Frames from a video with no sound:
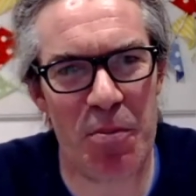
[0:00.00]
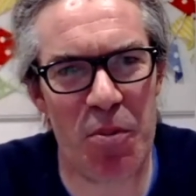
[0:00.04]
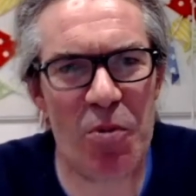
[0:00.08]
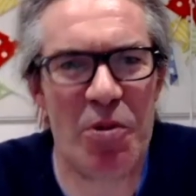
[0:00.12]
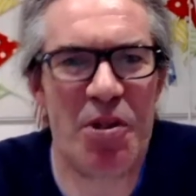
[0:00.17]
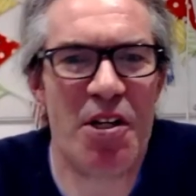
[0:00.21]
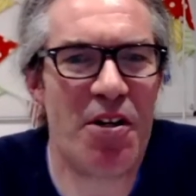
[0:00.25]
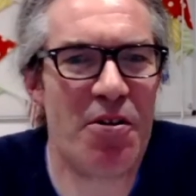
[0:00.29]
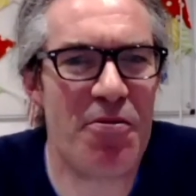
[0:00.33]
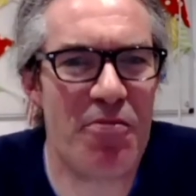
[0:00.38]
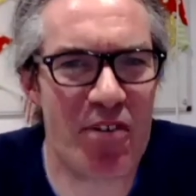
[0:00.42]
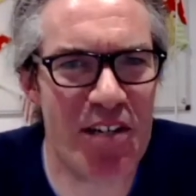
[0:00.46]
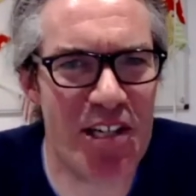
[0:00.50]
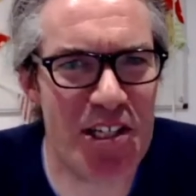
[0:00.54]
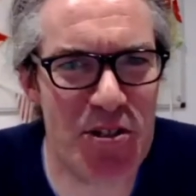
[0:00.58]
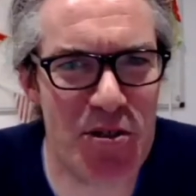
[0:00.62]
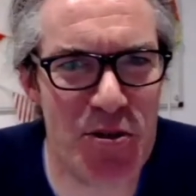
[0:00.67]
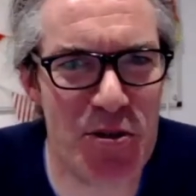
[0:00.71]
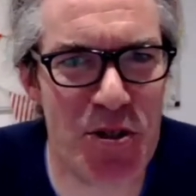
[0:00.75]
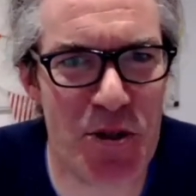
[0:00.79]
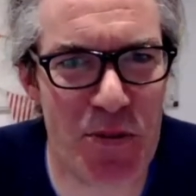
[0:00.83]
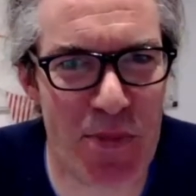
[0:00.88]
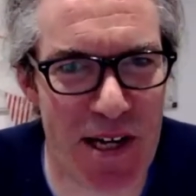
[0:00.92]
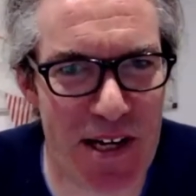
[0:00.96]
But we
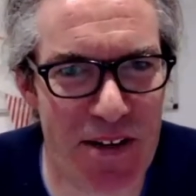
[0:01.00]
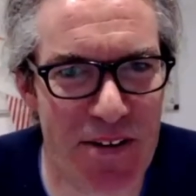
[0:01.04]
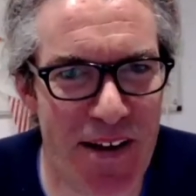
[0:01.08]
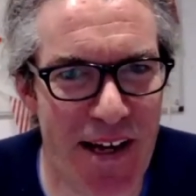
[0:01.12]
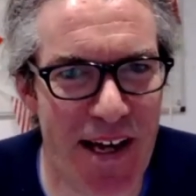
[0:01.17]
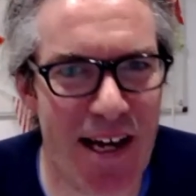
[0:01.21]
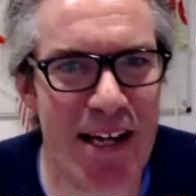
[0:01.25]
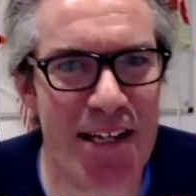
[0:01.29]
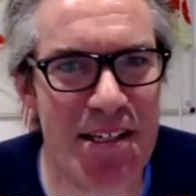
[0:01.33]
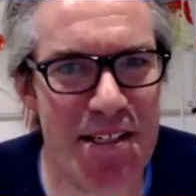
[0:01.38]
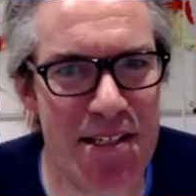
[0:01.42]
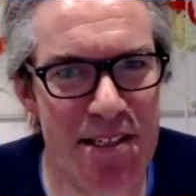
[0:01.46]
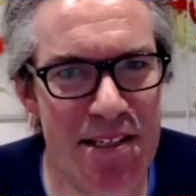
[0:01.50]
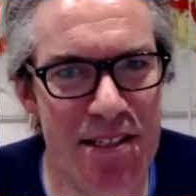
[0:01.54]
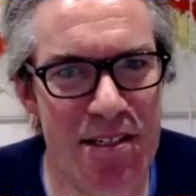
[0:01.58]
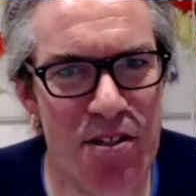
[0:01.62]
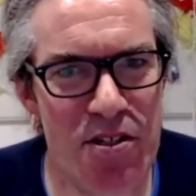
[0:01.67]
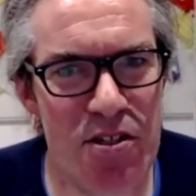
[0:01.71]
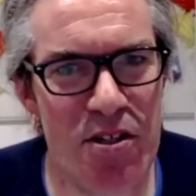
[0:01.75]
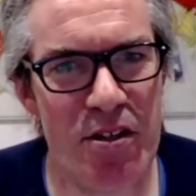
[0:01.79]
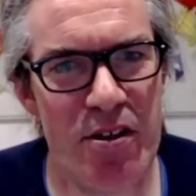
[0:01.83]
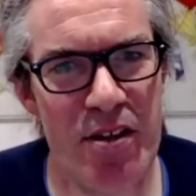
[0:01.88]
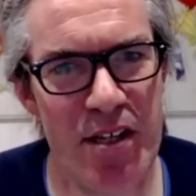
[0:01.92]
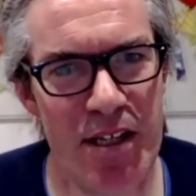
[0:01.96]
don't really talk about
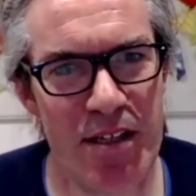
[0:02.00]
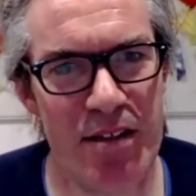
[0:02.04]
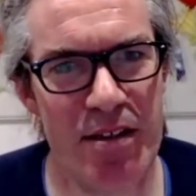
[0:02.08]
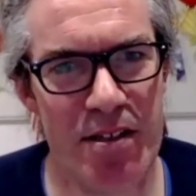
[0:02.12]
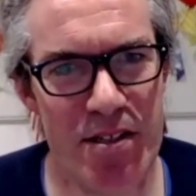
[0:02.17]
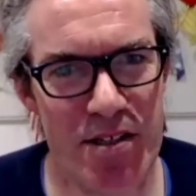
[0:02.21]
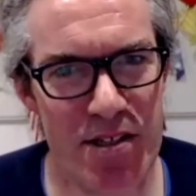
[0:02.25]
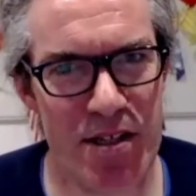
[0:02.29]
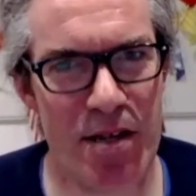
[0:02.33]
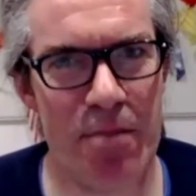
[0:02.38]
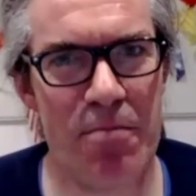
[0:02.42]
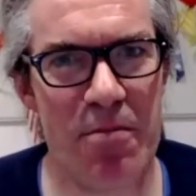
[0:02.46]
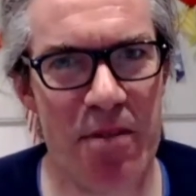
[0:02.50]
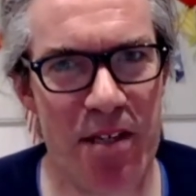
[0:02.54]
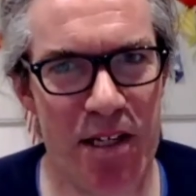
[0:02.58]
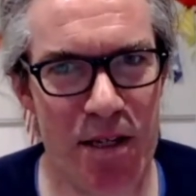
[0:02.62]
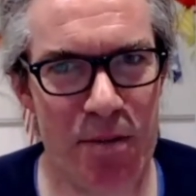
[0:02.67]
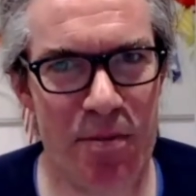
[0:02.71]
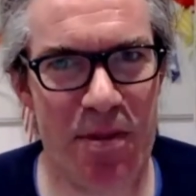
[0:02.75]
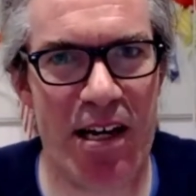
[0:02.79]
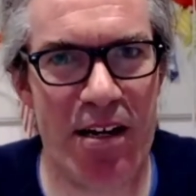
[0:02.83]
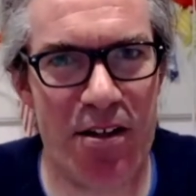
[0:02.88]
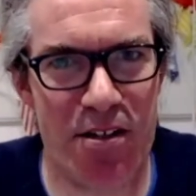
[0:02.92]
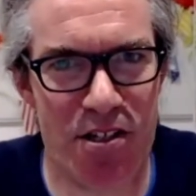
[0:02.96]
that. So I think there's
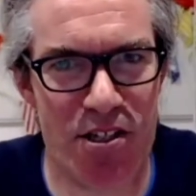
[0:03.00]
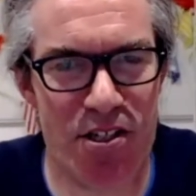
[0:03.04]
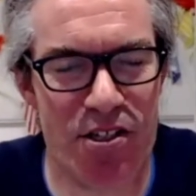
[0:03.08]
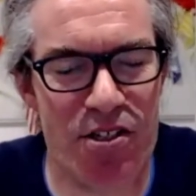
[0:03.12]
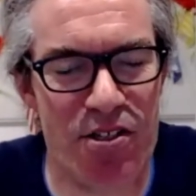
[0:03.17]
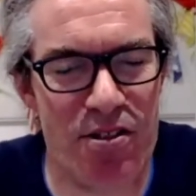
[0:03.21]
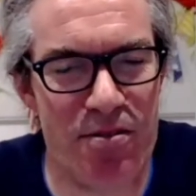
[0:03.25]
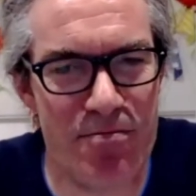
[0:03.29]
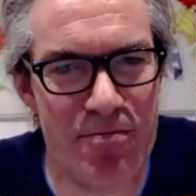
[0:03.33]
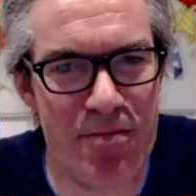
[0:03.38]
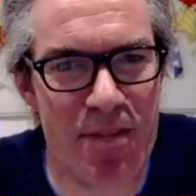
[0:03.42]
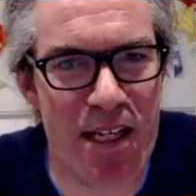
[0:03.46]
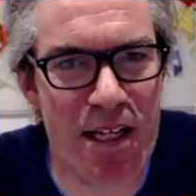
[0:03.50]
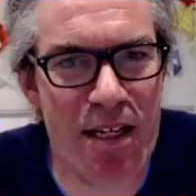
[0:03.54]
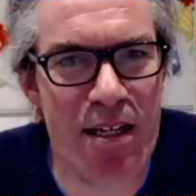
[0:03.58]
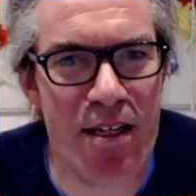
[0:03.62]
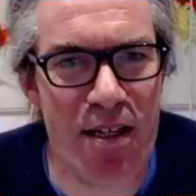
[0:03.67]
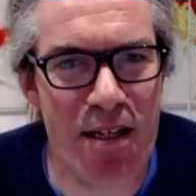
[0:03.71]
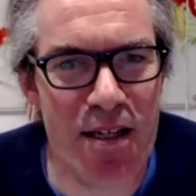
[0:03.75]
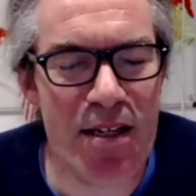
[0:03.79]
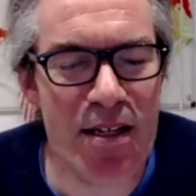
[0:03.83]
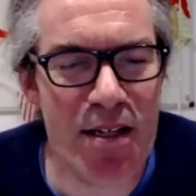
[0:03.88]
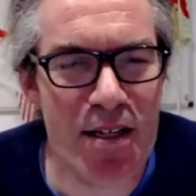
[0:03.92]
something about just